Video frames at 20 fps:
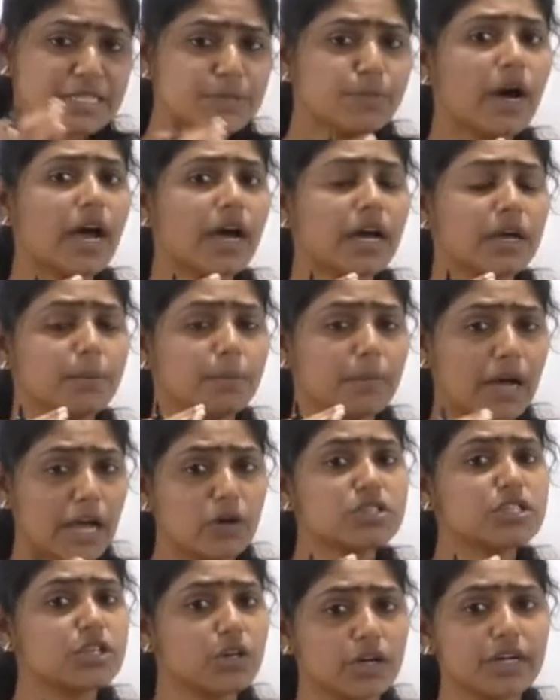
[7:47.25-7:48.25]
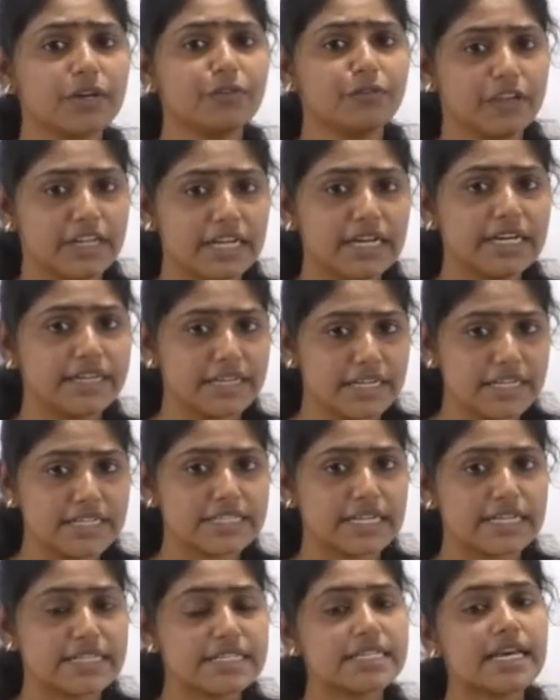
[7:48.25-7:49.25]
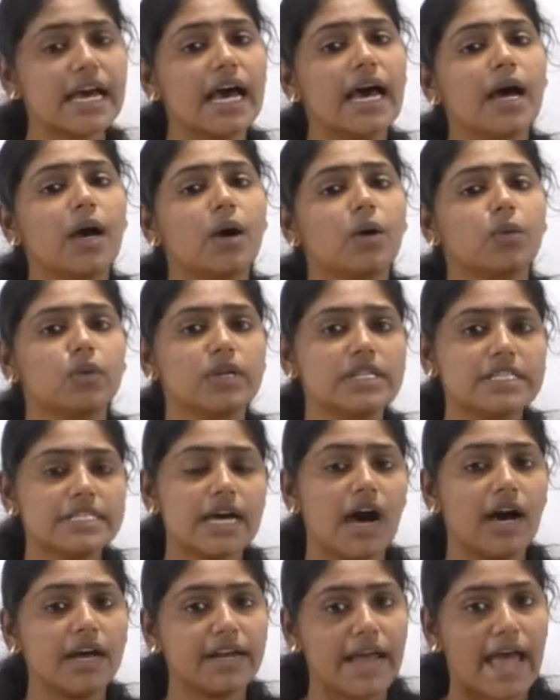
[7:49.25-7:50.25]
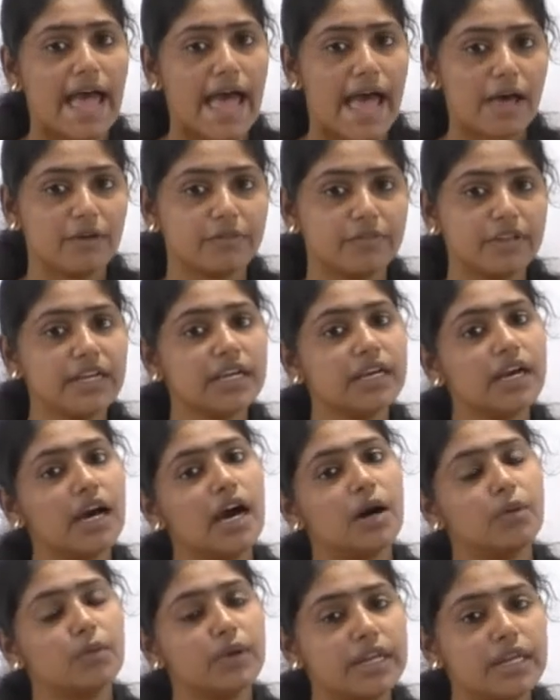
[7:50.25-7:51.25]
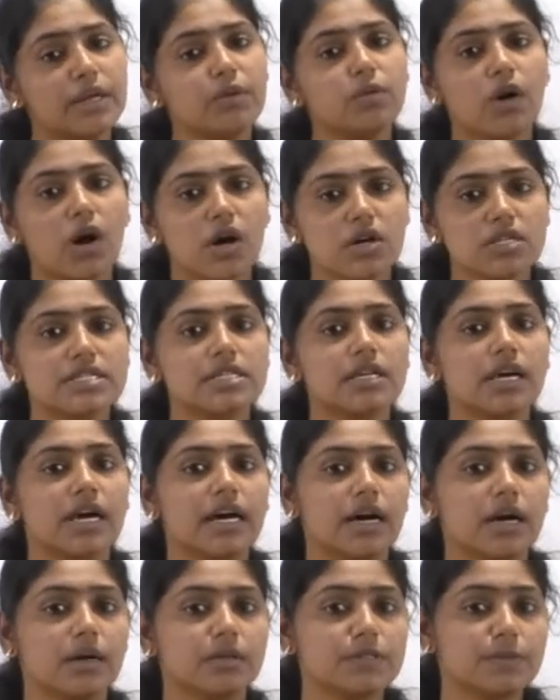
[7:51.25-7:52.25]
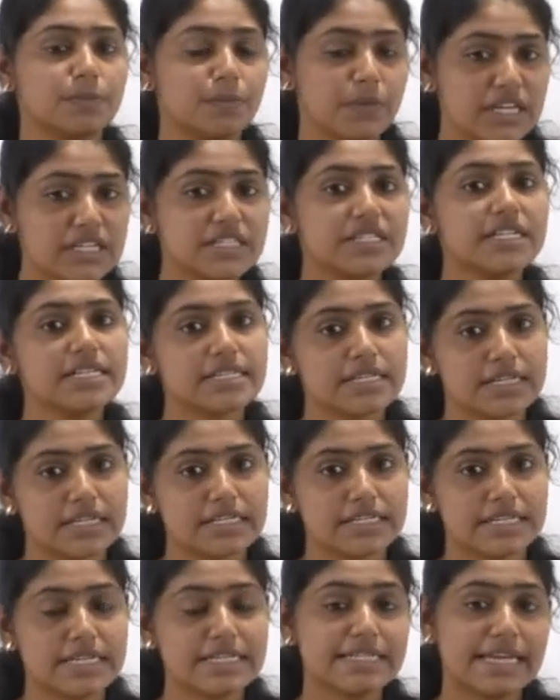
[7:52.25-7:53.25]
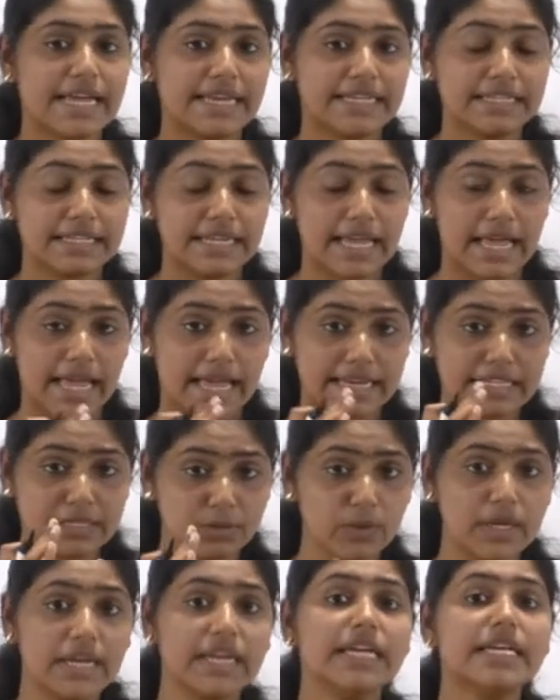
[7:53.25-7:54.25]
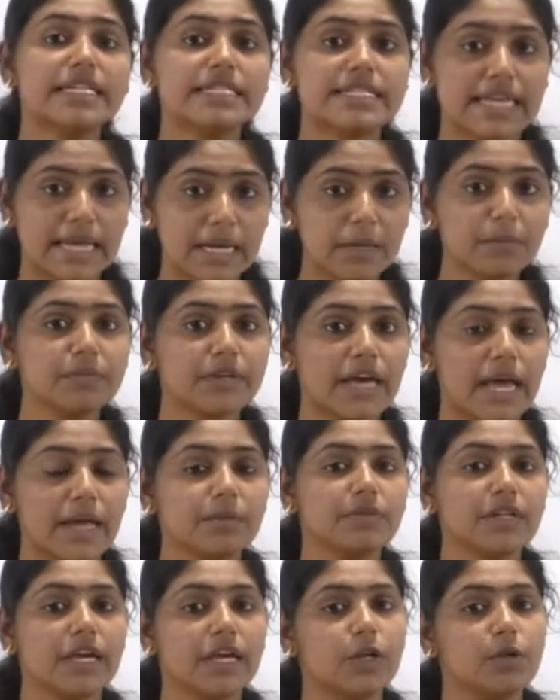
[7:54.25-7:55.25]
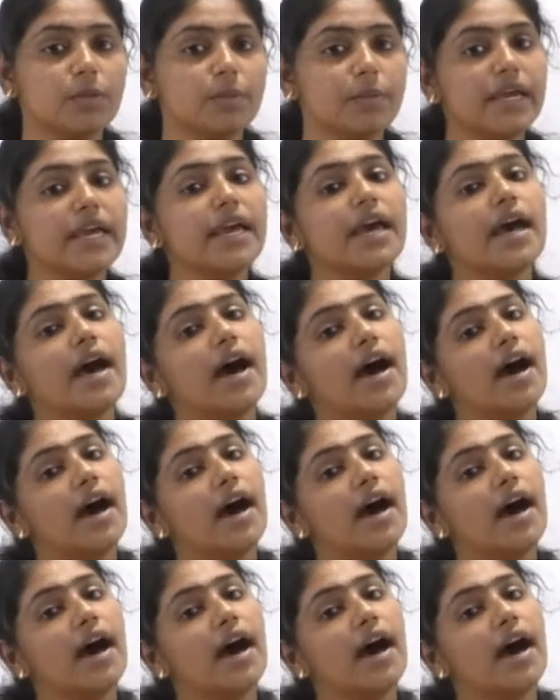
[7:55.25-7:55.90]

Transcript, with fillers: bi biogeographical regions which are having a very vast uh, species richness at, at the very same time they will be